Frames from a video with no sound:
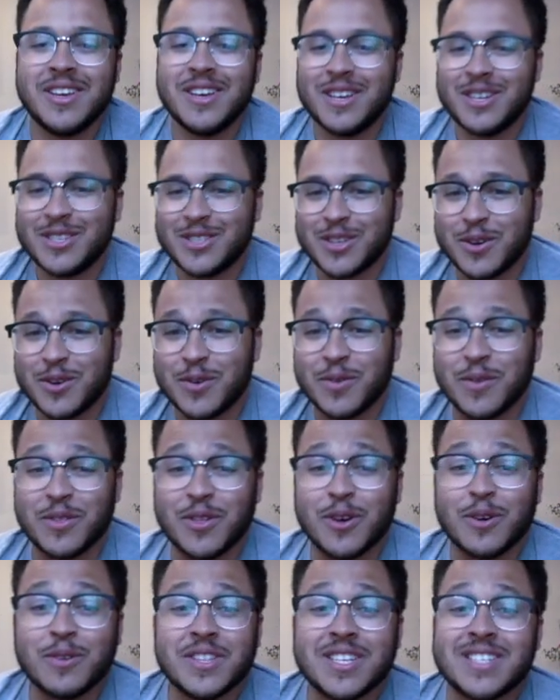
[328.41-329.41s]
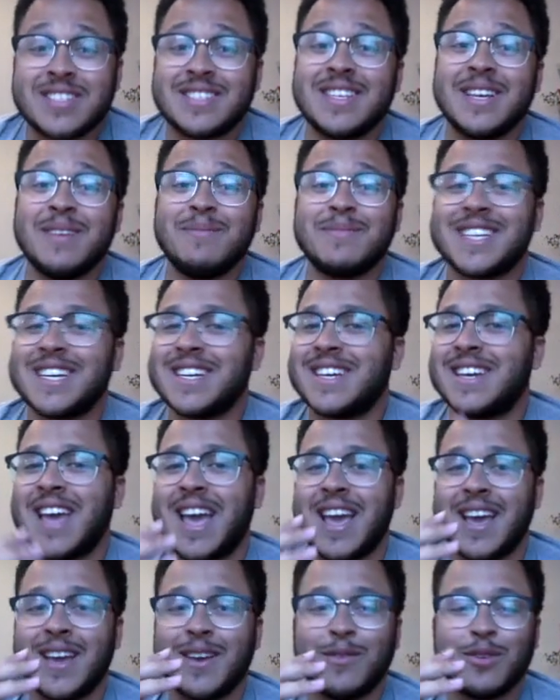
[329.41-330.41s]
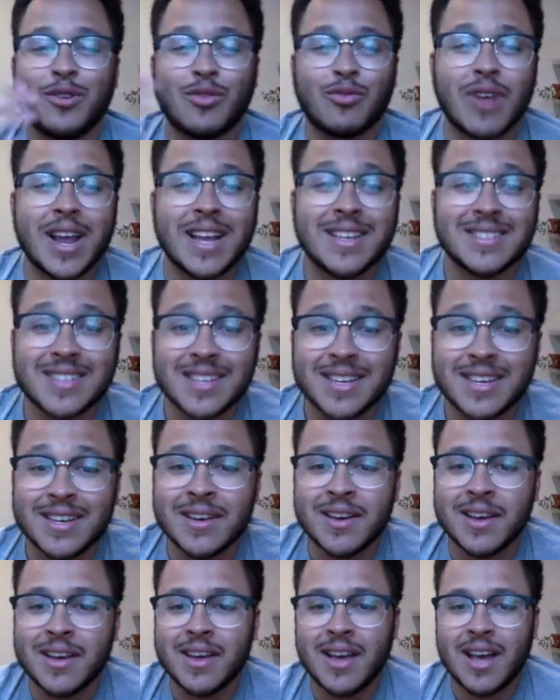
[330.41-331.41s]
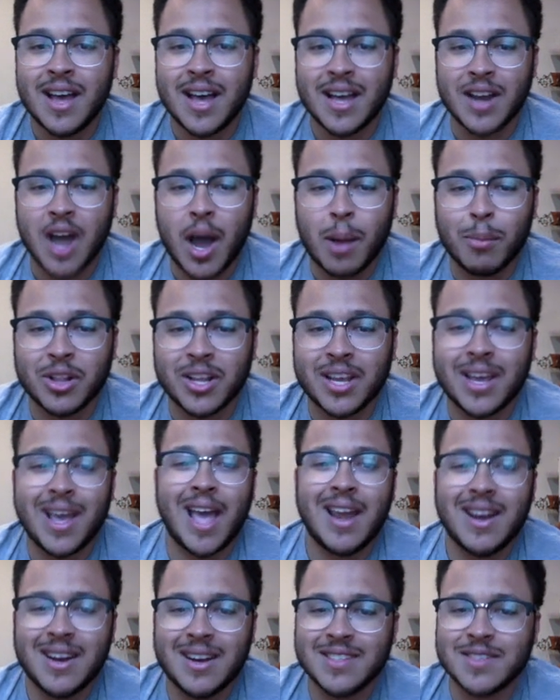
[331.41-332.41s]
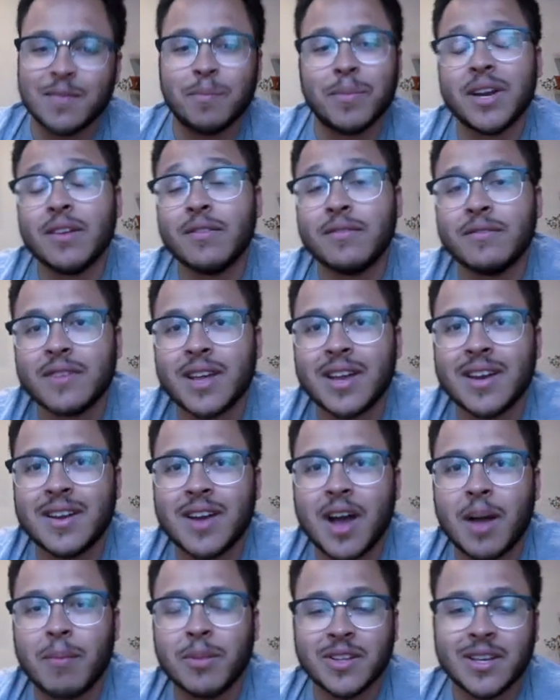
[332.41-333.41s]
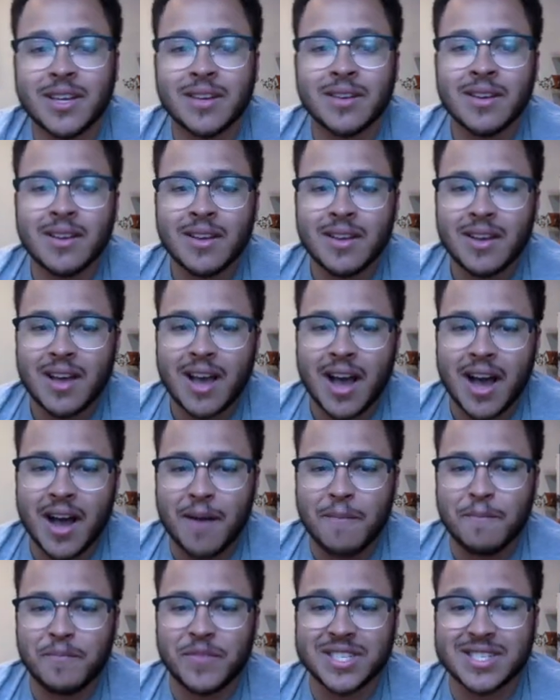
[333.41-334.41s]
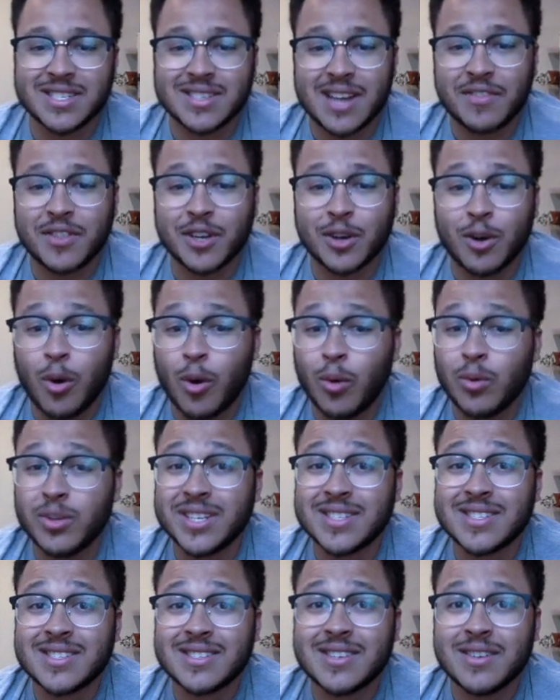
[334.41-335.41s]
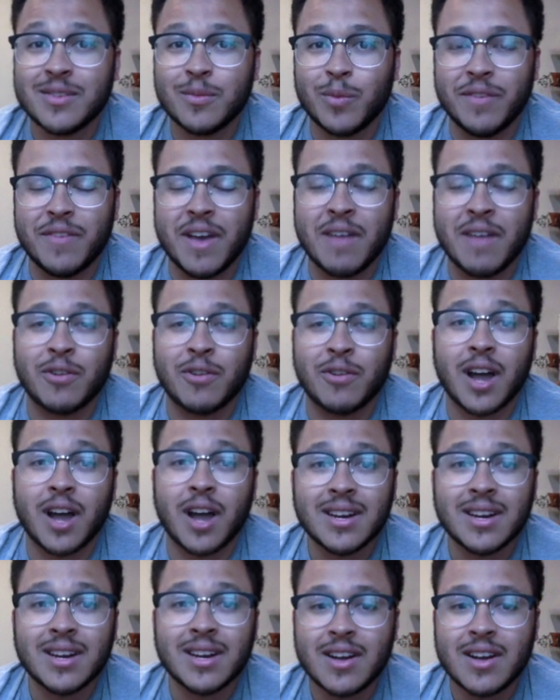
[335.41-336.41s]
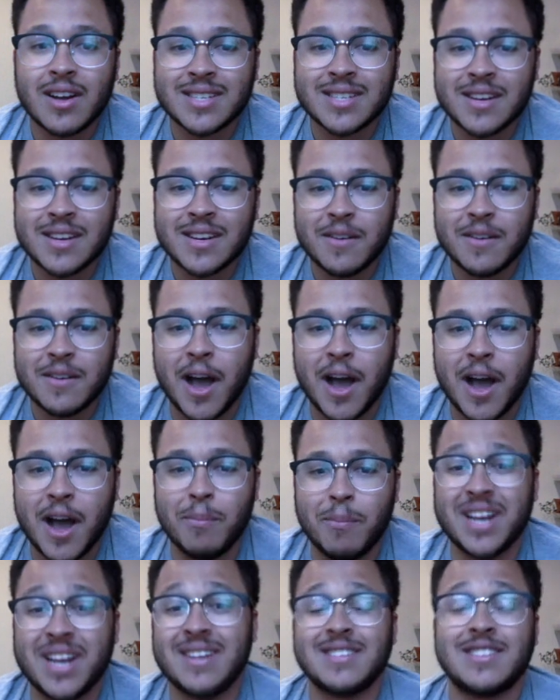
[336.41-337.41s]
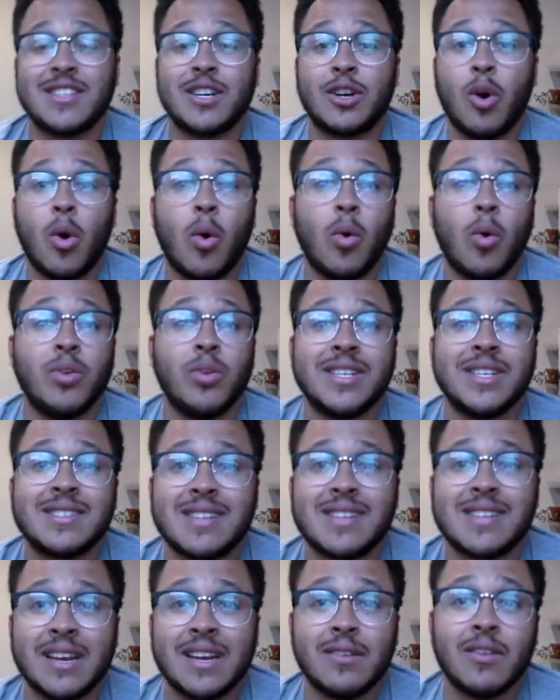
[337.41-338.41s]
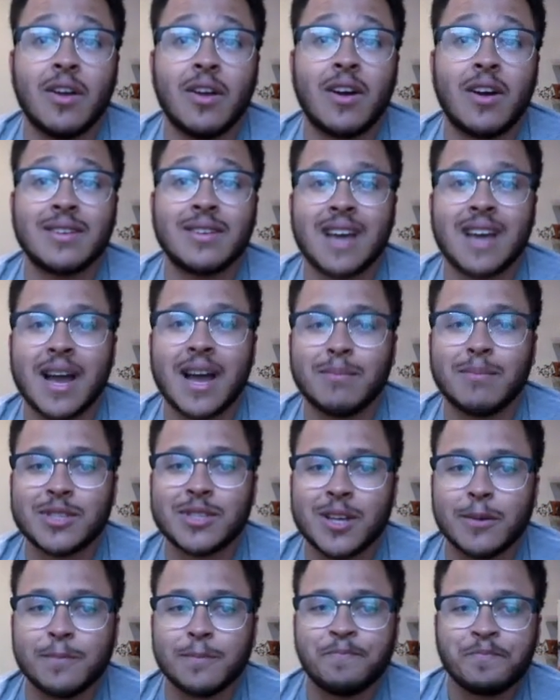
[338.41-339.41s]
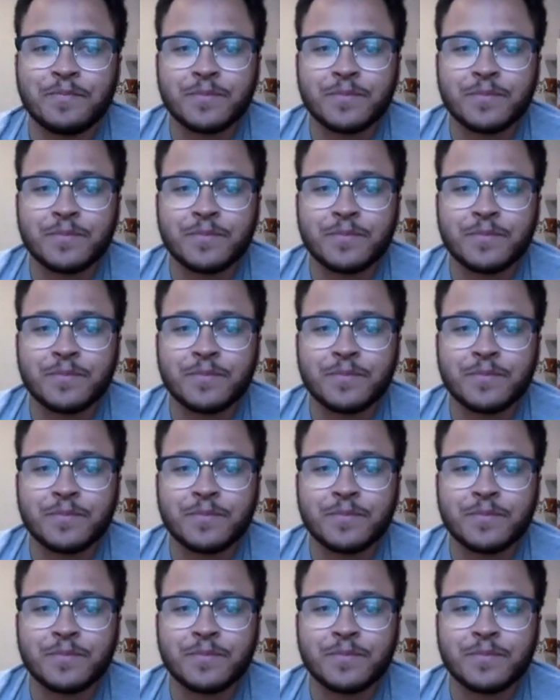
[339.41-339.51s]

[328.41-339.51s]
So though this seems like a crazy anomaly, and it is a bit of an anomaly, this is not the coldest we've ever gotten in Austin, but it is the coldest in a long time. So